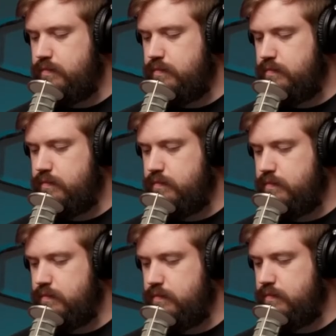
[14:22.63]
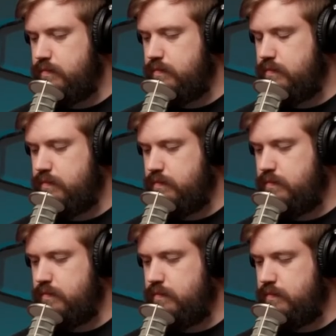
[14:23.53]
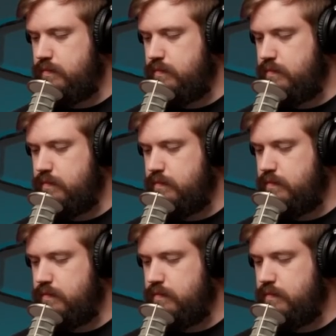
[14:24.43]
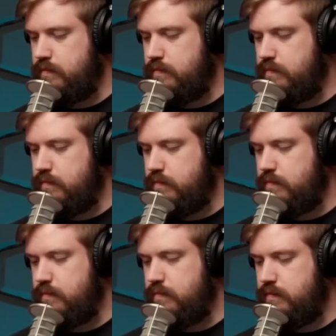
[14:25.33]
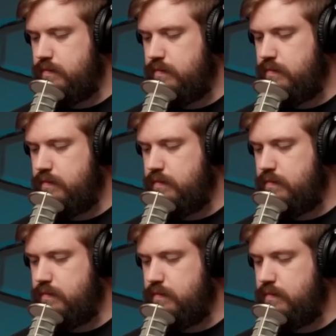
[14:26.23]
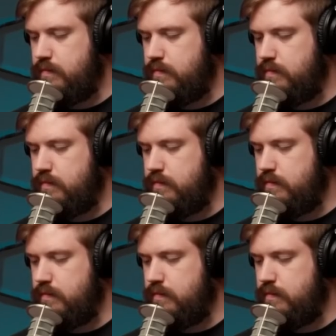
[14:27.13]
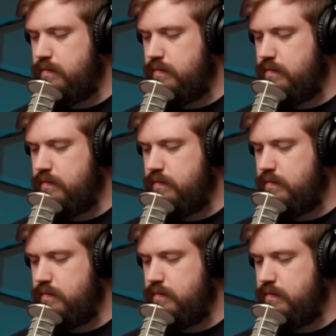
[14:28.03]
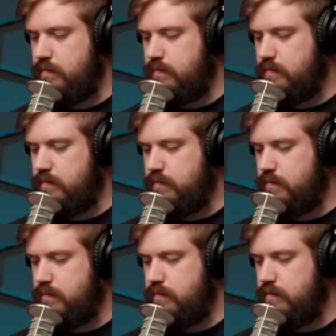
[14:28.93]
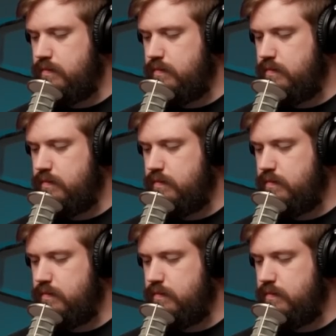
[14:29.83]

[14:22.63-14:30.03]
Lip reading: The person shown says nothing.